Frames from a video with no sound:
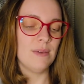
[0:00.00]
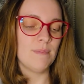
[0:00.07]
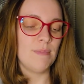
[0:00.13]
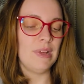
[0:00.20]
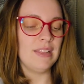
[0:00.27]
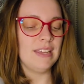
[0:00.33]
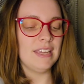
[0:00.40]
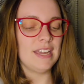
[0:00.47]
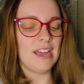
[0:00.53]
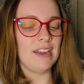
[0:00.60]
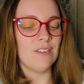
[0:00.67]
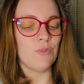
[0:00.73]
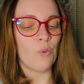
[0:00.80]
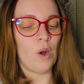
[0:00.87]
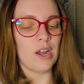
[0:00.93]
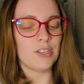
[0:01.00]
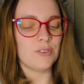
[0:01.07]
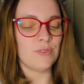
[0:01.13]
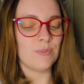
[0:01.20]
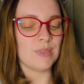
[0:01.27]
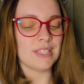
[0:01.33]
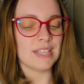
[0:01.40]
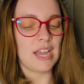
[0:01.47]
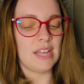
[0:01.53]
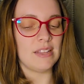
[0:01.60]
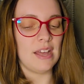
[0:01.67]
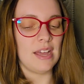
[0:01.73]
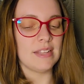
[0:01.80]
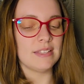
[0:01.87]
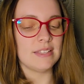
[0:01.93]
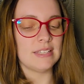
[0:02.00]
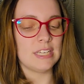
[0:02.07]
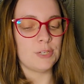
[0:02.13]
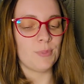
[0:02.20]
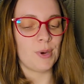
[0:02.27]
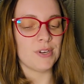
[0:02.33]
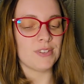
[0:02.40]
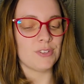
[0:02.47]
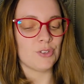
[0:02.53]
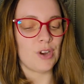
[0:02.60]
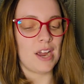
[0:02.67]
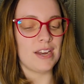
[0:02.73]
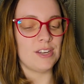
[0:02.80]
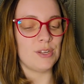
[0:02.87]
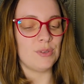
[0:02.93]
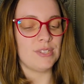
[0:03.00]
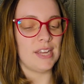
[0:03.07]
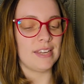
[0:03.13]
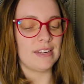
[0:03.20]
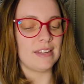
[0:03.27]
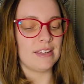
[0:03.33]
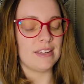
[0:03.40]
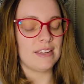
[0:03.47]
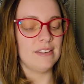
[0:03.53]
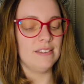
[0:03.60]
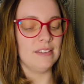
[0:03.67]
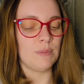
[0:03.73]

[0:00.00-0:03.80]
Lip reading: Meli kind of watched from the sidelines as each person tried a new technique